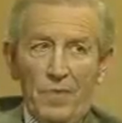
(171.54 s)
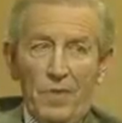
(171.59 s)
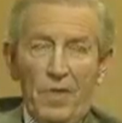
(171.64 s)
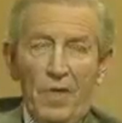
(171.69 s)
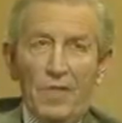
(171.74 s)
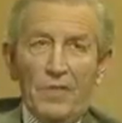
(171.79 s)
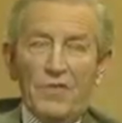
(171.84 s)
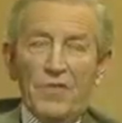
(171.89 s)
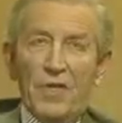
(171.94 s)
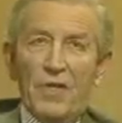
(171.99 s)

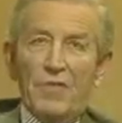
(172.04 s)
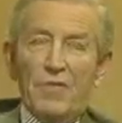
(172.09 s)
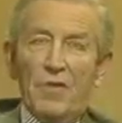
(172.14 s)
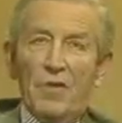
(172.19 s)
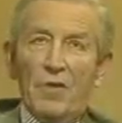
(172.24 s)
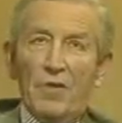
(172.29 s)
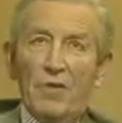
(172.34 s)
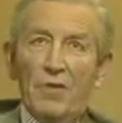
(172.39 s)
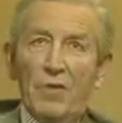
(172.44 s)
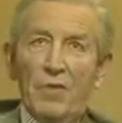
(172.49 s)
Yes, I
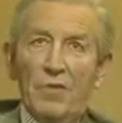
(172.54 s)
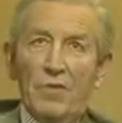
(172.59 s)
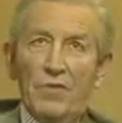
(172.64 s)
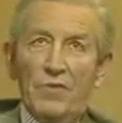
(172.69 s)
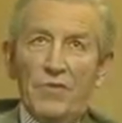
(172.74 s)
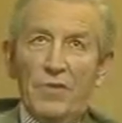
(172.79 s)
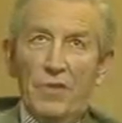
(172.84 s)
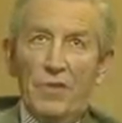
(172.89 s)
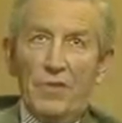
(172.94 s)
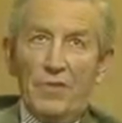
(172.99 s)
think that
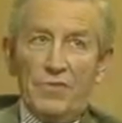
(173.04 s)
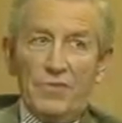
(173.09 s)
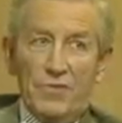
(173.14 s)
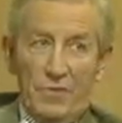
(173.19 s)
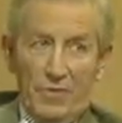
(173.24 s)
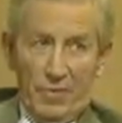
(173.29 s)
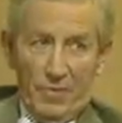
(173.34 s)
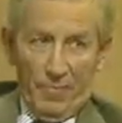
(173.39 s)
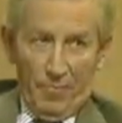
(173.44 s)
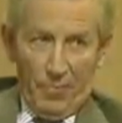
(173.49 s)
this
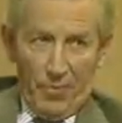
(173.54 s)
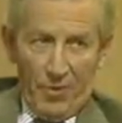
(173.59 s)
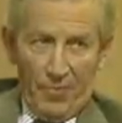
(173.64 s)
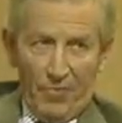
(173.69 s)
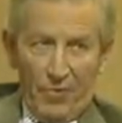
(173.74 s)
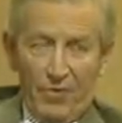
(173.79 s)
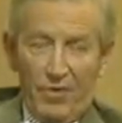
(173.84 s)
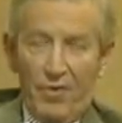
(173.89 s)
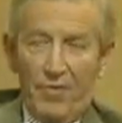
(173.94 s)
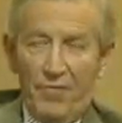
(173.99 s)
is a
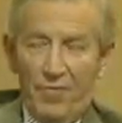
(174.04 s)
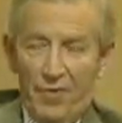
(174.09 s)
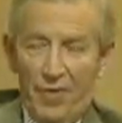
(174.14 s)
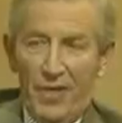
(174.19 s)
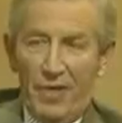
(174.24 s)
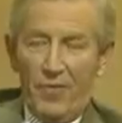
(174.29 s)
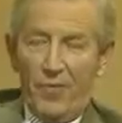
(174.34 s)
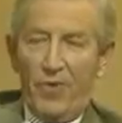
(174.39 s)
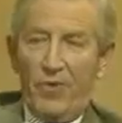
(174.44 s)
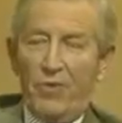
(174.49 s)
perfectly
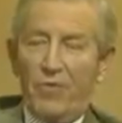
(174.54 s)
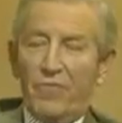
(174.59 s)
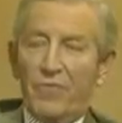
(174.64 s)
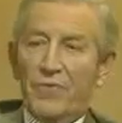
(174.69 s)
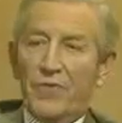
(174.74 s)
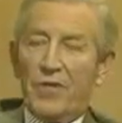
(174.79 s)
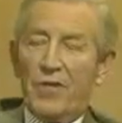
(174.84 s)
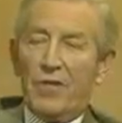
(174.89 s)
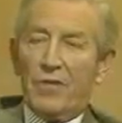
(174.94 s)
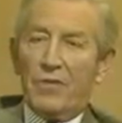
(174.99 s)
fair way
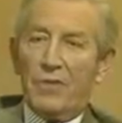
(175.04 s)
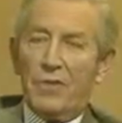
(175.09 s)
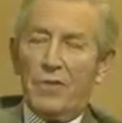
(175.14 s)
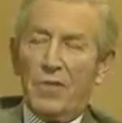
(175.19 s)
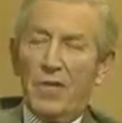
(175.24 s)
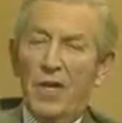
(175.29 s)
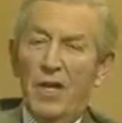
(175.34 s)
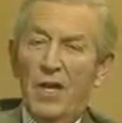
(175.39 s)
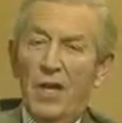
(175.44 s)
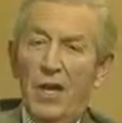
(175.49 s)
of
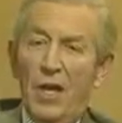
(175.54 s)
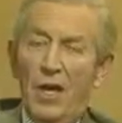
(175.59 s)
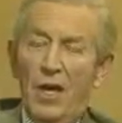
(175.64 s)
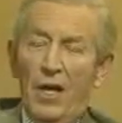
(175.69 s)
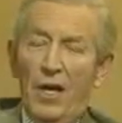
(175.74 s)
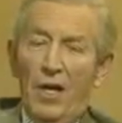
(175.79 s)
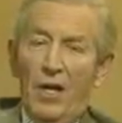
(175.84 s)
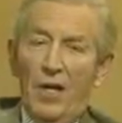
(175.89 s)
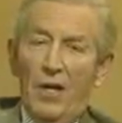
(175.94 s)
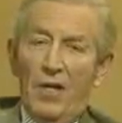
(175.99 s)
starting.
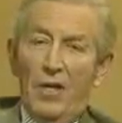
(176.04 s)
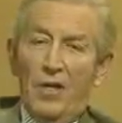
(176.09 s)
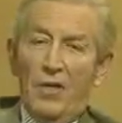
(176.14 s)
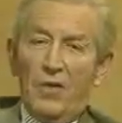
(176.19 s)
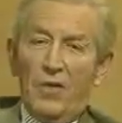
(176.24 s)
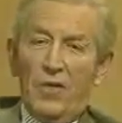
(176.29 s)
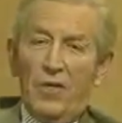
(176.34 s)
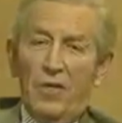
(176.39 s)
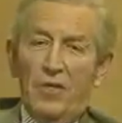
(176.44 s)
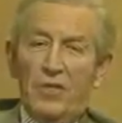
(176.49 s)

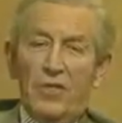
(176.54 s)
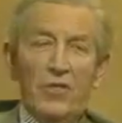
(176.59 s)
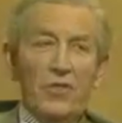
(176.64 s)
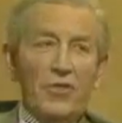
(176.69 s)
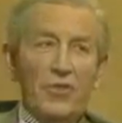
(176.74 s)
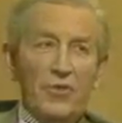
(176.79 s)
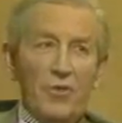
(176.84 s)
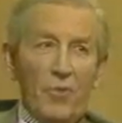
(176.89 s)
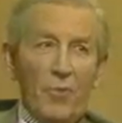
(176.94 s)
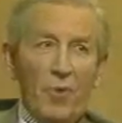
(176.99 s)
In
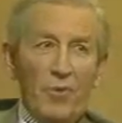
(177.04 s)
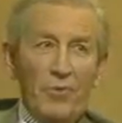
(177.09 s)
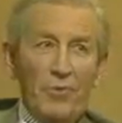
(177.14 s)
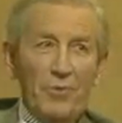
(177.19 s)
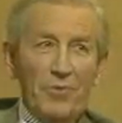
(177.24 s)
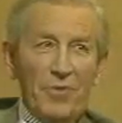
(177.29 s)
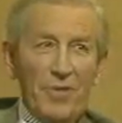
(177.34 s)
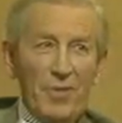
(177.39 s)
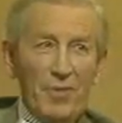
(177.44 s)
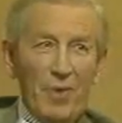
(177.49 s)
addition to
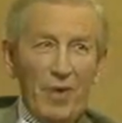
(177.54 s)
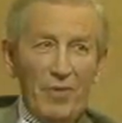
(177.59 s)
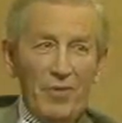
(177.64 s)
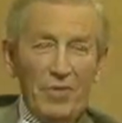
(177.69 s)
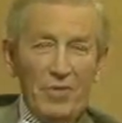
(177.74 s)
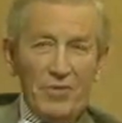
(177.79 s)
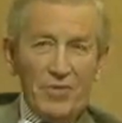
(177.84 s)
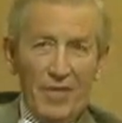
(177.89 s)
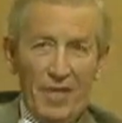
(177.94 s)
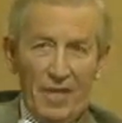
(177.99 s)
what you said
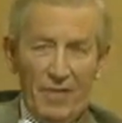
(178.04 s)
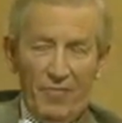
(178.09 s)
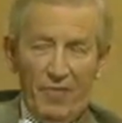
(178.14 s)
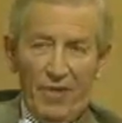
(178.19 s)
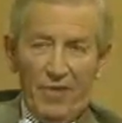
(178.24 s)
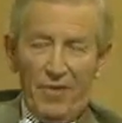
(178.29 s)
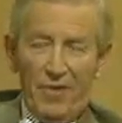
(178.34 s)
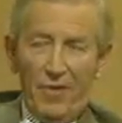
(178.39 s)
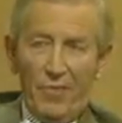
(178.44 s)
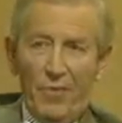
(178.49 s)
about his
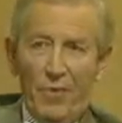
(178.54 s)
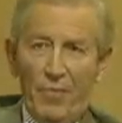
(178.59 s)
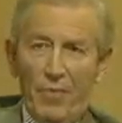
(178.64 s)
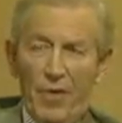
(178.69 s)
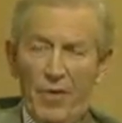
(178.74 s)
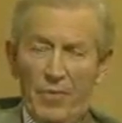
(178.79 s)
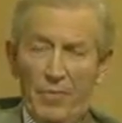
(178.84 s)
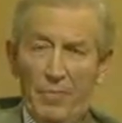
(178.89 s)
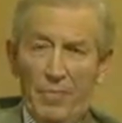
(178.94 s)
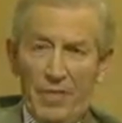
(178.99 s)
life, I think one
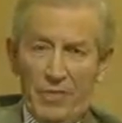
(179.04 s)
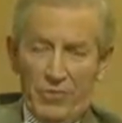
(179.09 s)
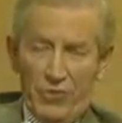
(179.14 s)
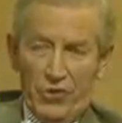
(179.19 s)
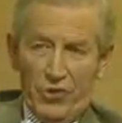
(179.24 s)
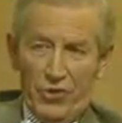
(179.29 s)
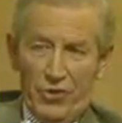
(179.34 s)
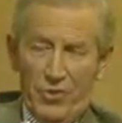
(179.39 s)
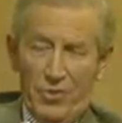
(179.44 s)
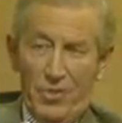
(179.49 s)
might
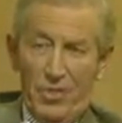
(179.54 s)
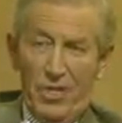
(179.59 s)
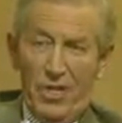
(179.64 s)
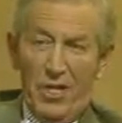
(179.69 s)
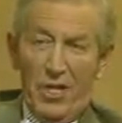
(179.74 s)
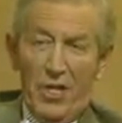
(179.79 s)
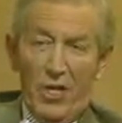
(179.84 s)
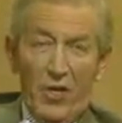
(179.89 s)
mention